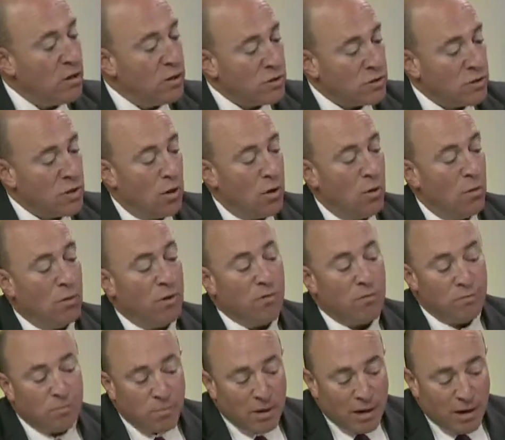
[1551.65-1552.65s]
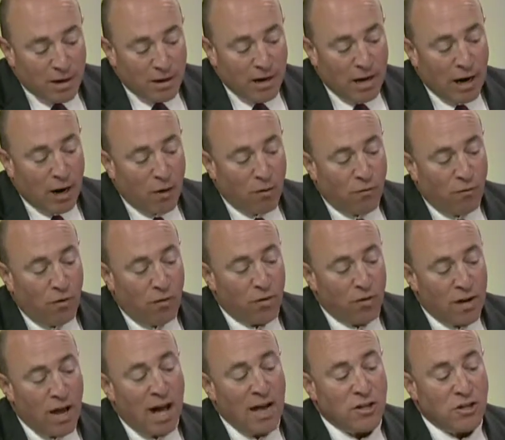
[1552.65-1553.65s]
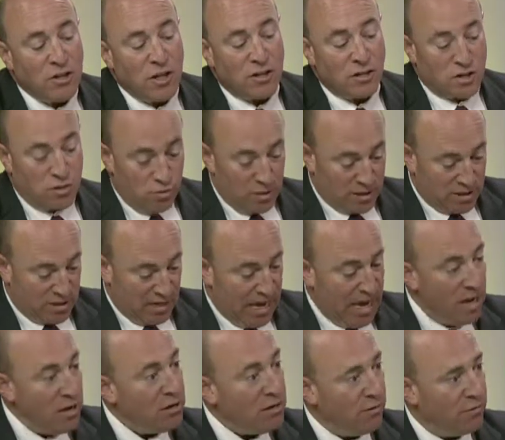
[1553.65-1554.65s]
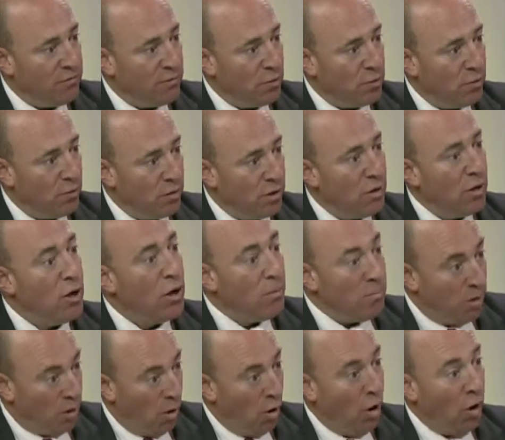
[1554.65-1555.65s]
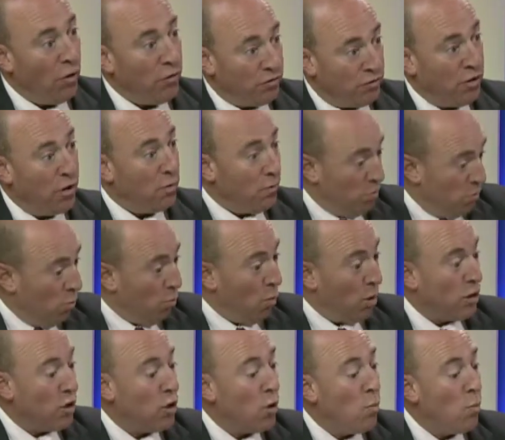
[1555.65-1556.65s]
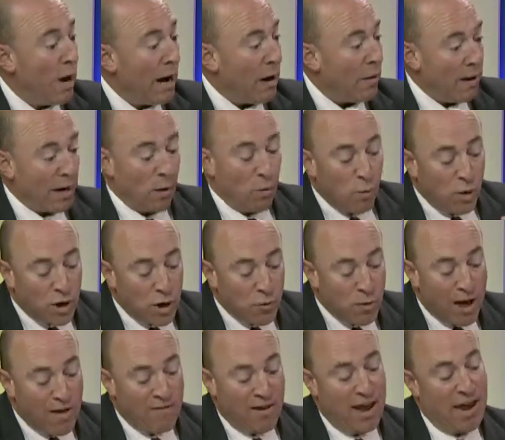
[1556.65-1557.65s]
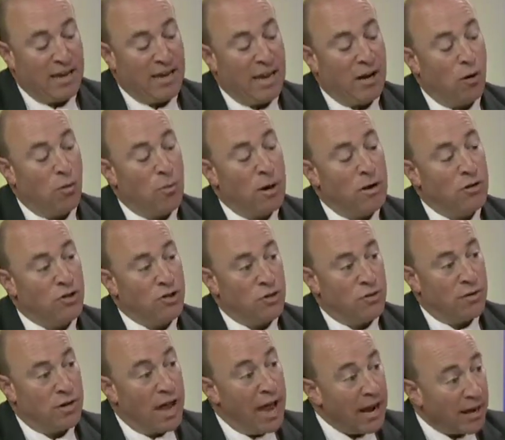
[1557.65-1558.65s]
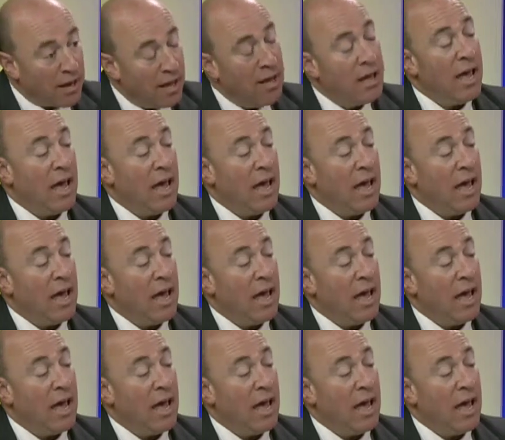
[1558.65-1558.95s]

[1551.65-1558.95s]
So being careful not just to attend the food, but also, what are you wearing? What do you have hanging around your neck?